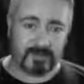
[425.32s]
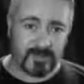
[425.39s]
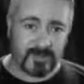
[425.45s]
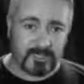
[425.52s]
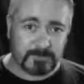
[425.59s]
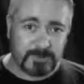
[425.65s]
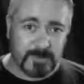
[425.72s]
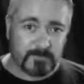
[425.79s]
But
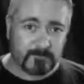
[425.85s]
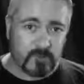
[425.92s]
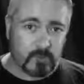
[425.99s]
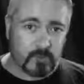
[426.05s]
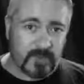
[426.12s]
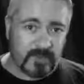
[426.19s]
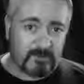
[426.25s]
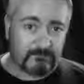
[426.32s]
those people feel
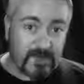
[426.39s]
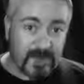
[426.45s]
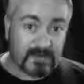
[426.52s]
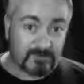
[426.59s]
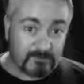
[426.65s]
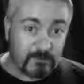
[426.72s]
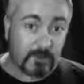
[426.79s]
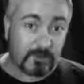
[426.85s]
really
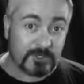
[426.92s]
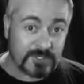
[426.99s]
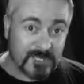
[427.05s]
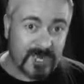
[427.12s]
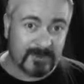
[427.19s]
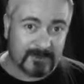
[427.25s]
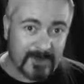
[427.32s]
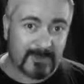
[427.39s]
foolish
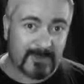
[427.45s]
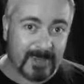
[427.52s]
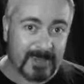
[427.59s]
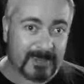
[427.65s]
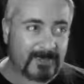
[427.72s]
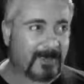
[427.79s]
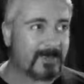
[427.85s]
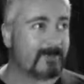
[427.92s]
now, don't
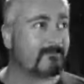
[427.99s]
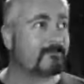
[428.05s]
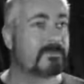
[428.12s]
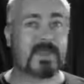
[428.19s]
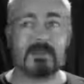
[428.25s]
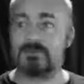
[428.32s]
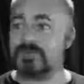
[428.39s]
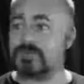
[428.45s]
they?
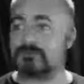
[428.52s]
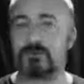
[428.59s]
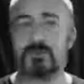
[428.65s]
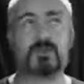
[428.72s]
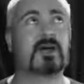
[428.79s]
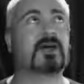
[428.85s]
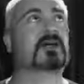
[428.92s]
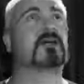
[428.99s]
They must
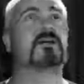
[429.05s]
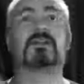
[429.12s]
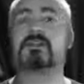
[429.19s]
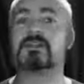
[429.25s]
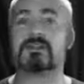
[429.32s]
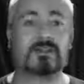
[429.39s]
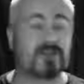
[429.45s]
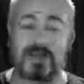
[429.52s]
feel like
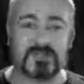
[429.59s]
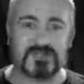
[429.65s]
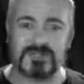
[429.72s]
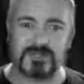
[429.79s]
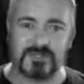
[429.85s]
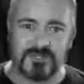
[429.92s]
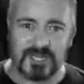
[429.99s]
colossal